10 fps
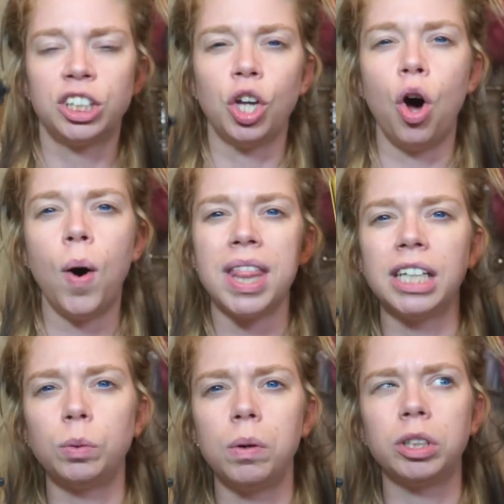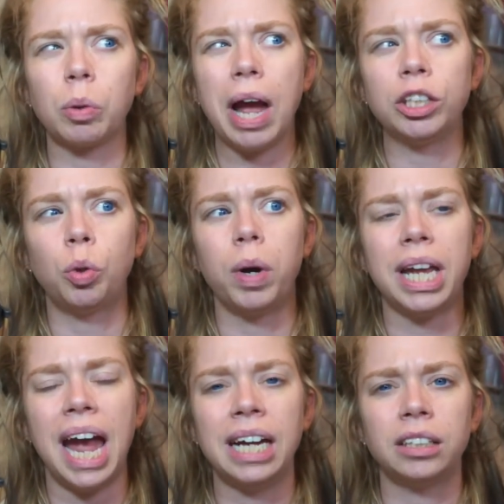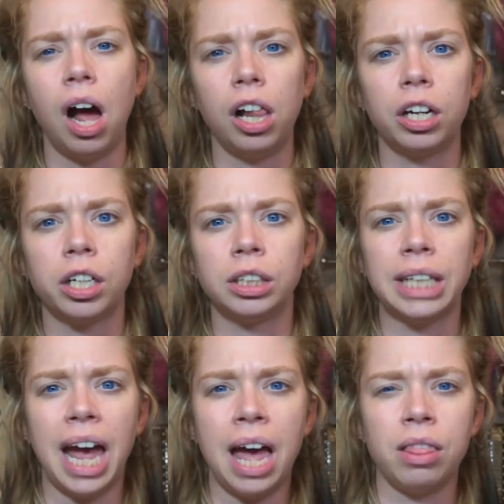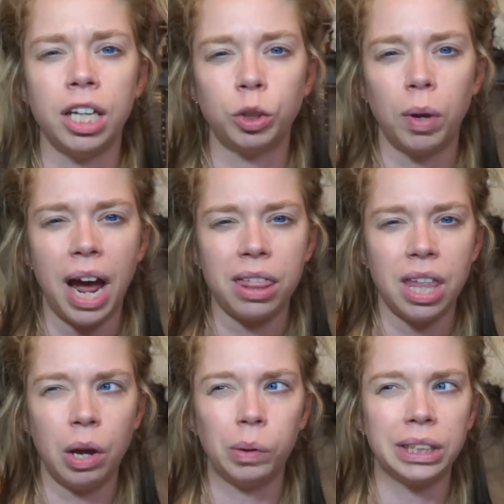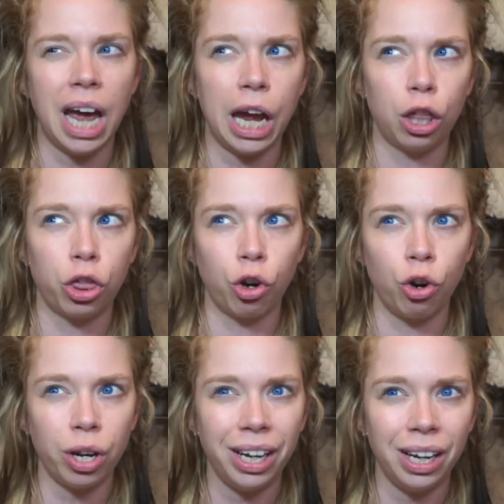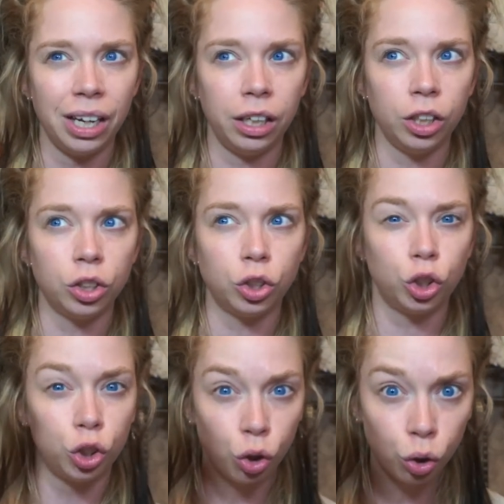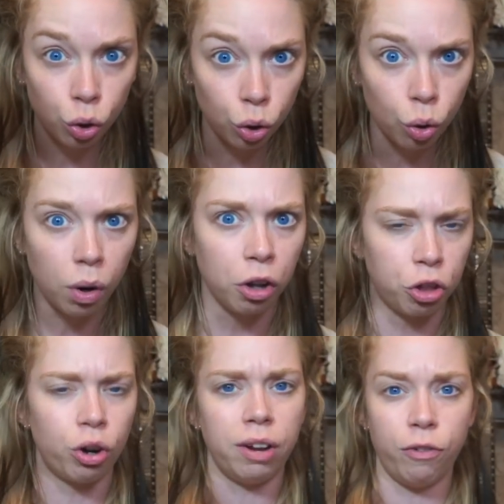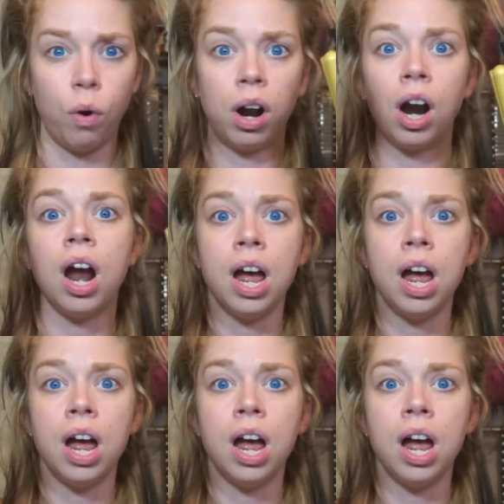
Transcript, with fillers: So this one was around twenty-eight dollars, and this one I think was like thirty-two or thirty-four,